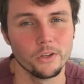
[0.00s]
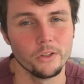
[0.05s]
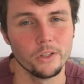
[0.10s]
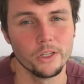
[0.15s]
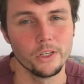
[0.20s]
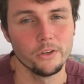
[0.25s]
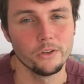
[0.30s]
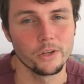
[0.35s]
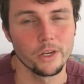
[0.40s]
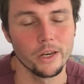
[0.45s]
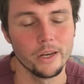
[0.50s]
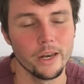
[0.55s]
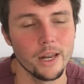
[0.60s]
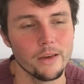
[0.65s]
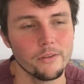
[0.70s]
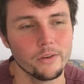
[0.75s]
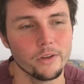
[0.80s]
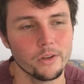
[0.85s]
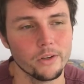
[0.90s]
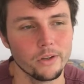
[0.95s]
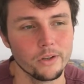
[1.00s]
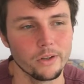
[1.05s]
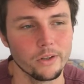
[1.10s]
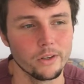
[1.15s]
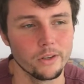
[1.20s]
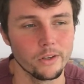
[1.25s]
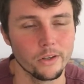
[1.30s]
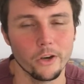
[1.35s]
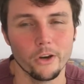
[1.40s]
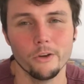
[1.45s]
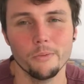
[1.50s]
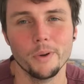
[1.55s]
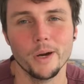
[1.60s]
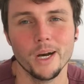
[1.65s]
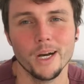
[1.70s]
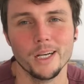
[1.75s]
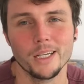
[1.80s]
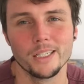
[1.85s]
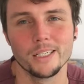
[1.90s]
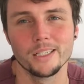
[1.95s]
that you can never go
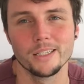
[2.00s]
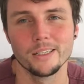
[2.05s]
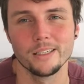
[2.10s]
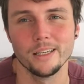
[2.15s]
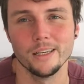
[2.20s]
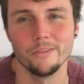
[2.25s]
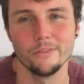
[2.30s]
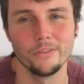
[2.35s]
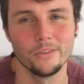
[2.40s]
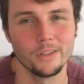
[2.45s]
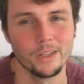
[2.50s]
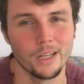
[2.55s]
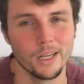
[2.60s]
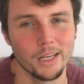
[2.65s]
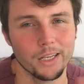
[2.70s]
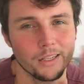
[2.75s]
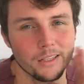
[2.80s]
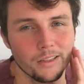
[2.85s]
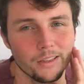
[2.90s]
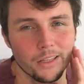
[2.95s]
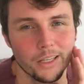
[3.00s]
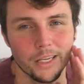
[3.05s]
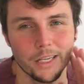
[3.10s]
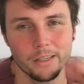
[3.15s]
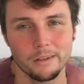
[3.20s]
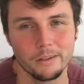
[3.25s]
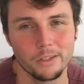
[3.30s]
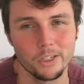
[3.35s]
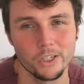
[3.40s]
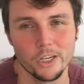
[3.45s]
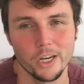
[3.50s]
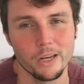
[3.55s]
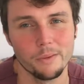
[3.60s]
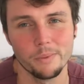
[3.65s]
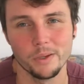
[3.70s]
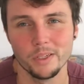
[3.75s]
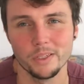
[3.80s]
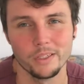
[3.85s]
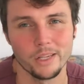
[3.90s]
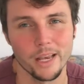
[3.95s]
past, if like they're
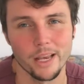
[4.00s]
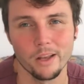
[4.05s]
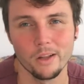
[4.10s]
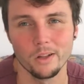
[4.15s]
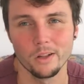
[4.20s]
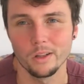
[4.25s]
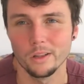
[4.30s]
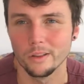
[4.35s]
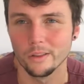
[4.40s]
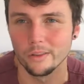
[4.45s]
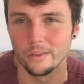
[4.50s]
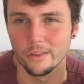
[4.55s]
cheap as hell.